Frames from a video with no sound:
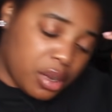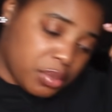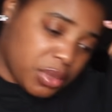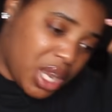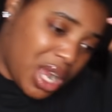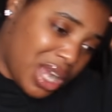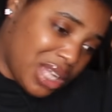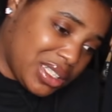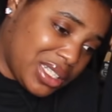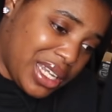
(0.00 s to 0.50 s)

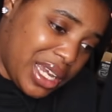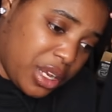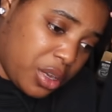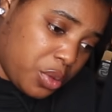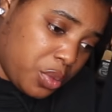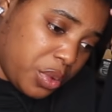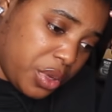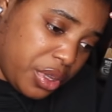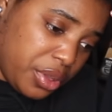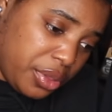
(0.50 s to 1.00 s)

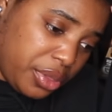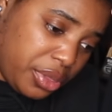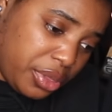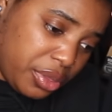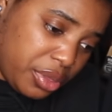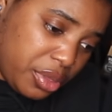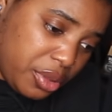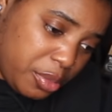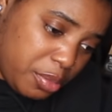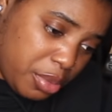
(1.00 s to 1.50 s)
contact with
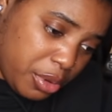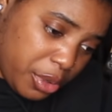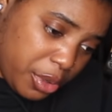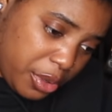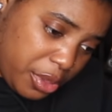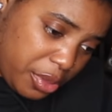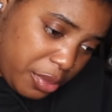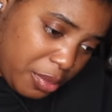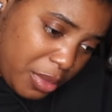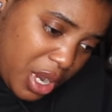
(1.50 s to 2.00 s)
the
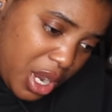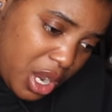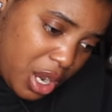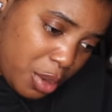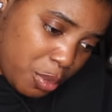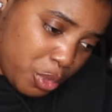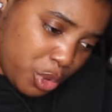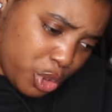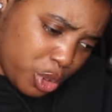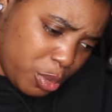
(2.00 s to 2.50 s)
birth
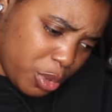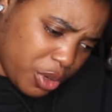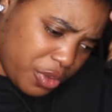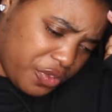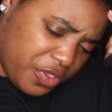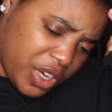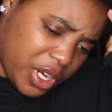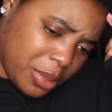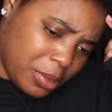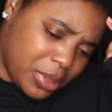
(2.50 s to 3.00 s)
mom or the
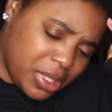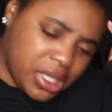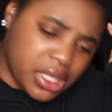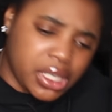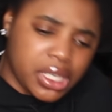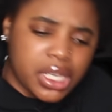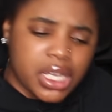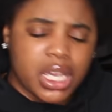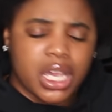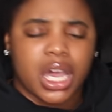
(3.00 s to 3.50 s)
birth
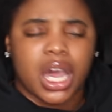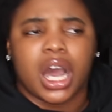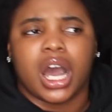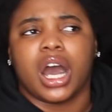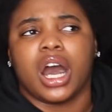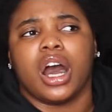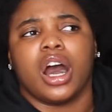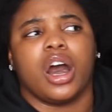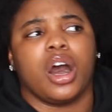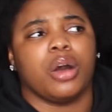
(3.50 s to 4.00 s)
family.
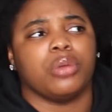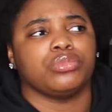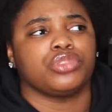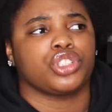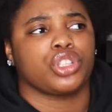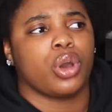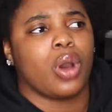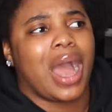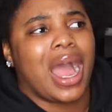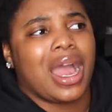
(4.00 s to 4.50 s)

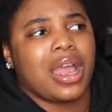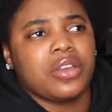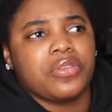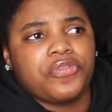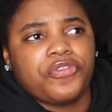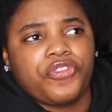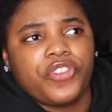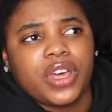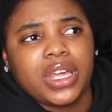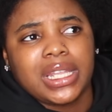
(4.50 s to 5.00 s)
So I
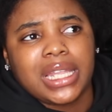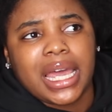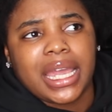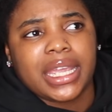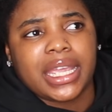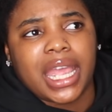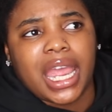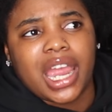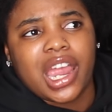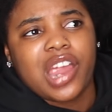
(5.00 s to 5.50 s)

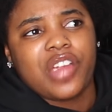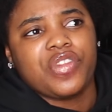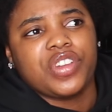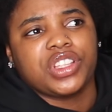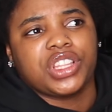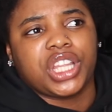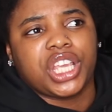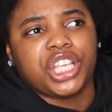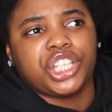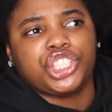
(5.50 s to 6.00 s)
feel like
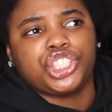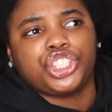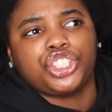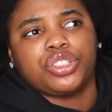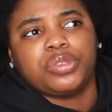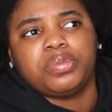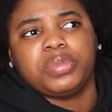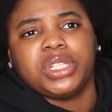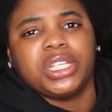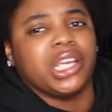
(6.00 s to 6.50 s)
everything
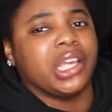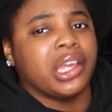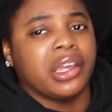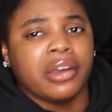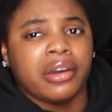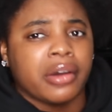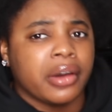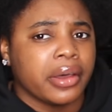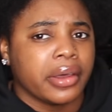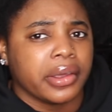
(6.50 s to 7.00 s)
should be
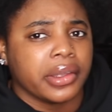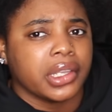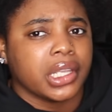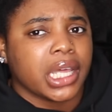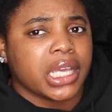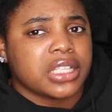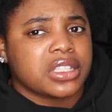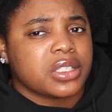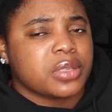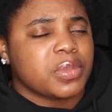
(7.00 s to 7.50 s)
good.
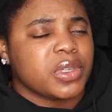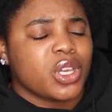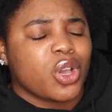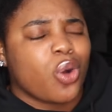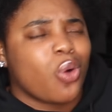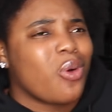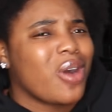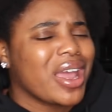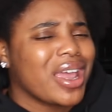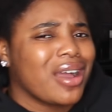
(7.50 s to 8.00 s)
Like, to be
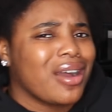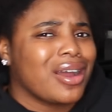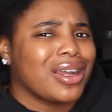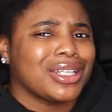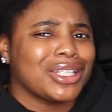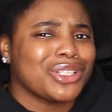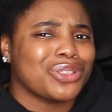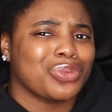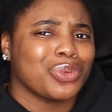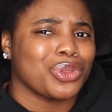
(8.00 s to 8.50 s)
quite
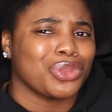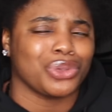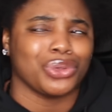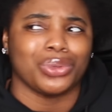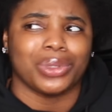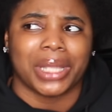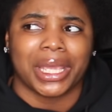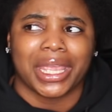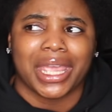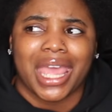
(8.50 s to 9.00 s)
honest with
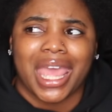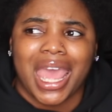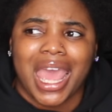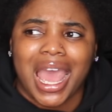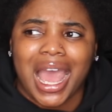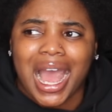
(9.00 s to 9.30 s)
you, like,